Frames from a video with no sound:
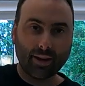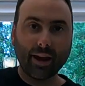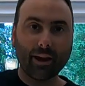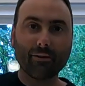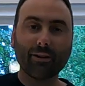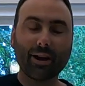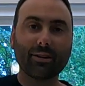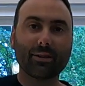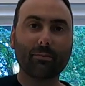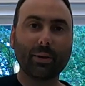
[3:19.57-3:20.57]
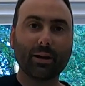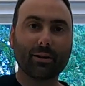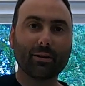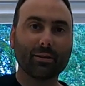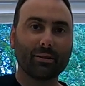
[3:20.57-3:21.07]
aerate the
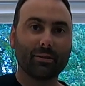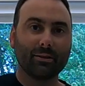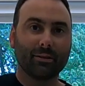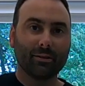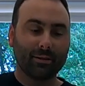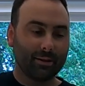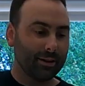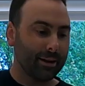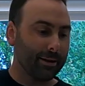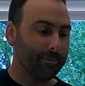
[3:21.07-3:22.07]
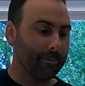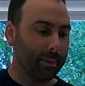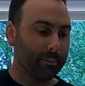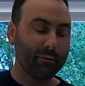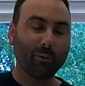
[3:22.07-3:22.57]
beer
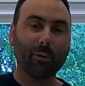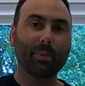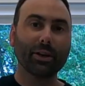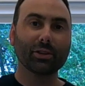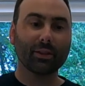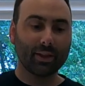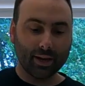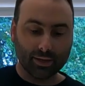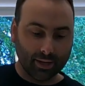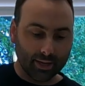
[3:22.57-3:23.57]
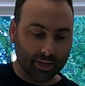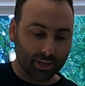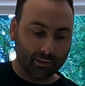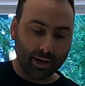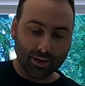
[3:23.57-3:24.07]
before pitching the yeast. It does
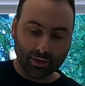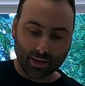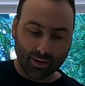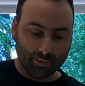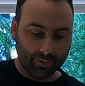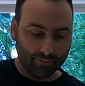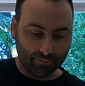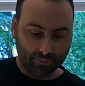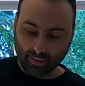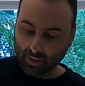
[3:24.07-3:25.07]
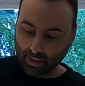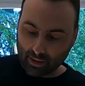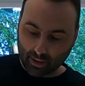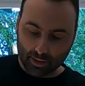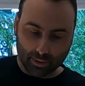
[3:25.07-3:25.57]
a great job, and
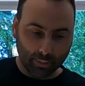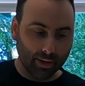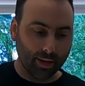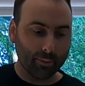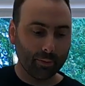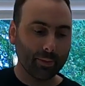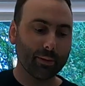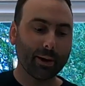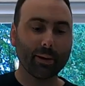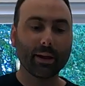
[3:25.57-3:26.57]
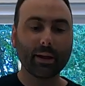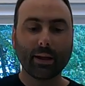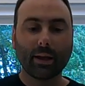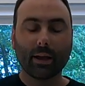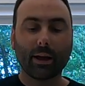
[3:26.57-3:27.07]
you can speed it up a bit. Anyway,
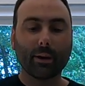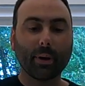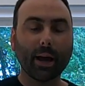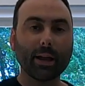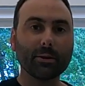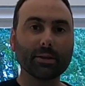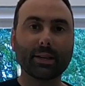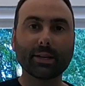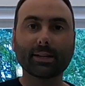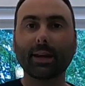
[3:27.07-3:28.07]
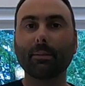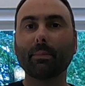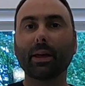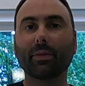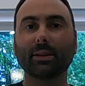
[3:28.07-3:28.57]
I used this same
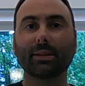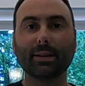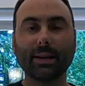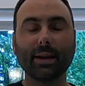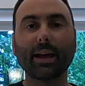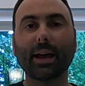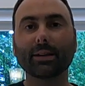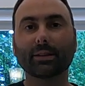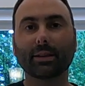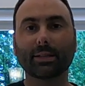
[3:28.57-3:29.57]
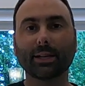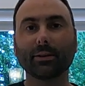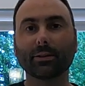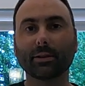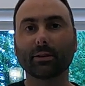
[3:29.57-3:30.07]
method to degas the
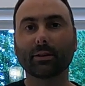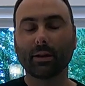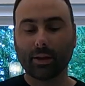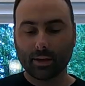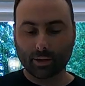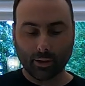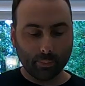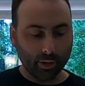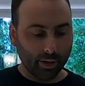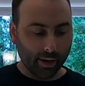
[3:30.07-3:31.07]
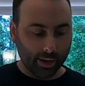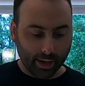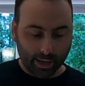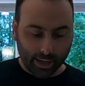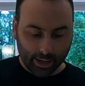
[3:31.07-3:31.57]
seltzer. So I put it on
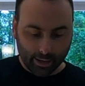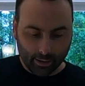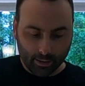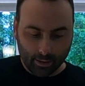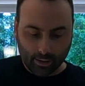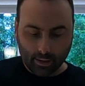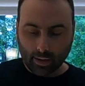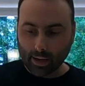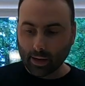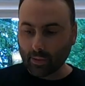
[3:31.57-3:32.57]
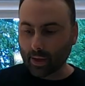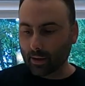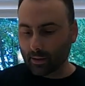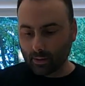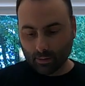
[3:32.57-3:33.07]
high, and
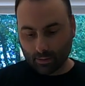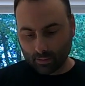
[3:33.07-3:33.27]
then